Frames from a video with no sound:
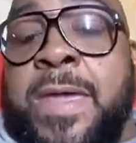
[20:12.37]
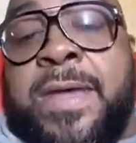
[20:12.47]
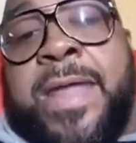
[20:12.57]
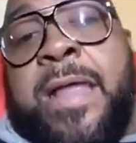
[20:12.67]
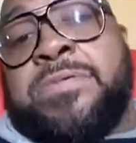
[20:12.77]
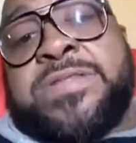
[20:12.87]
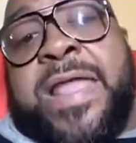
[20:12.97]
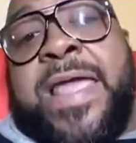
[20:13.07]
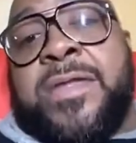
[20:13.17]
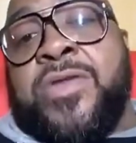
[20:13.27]
And I was
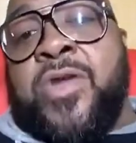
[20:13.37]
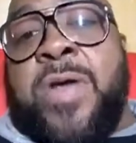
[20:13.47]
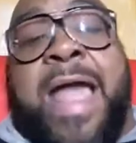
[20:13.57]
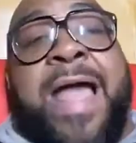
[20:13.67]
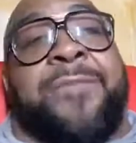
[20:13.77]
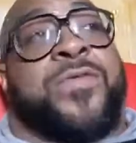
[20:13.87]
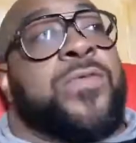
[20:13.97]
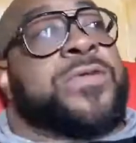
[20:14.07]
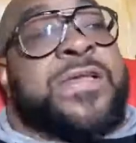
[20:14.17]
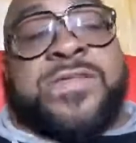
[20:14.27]
like, you know,
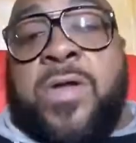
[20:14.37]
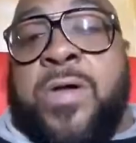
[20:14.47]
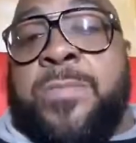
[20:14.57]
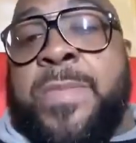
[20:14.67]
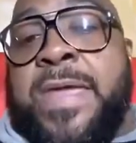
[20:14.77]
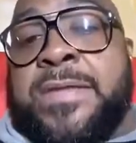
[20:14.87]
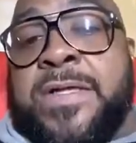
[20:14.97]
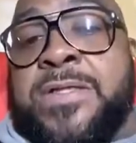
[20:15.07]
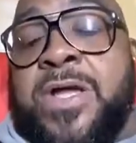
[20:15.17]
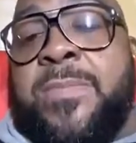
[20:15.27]
afterwards, I saw him at the
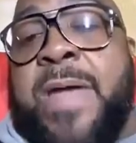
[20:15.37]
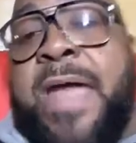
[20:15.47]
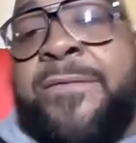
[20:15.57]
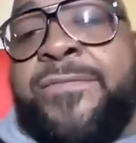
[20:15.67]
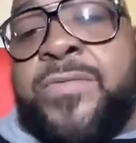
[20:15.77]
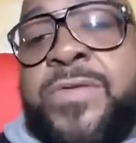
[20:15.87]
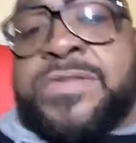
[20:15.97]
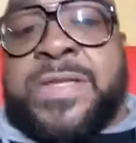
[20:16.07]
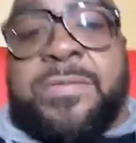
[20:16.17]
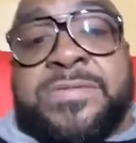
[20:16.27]
club afterwards,
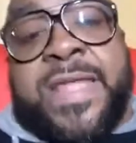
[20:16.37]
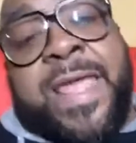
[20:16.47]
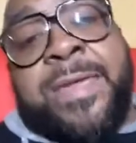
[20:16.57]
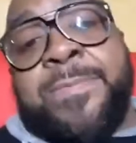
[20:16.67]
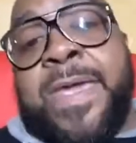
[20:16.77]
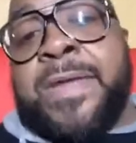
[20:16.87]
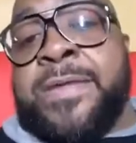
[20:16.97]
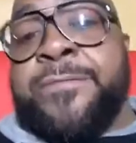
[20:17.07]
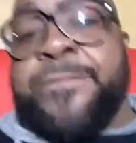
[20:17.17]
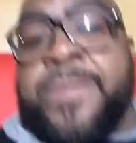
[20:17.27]
and I was like, hey man,
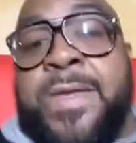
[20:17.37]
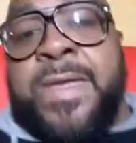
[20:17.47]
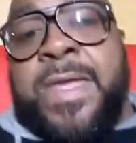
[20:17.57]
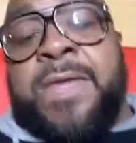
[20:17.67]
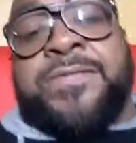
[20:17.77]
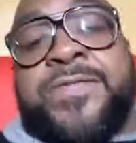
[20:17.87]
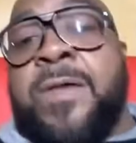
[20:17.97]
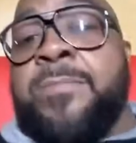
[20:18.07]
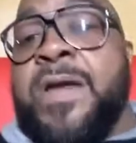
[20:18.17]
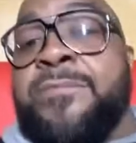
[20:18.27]
if
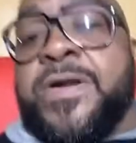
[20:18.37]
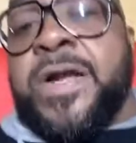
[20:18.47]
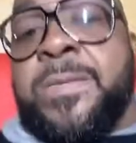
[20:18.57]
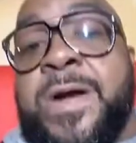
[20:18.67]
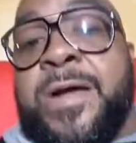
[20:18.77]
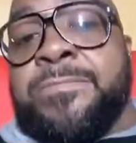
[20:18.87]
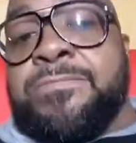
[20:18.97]
something ever come up,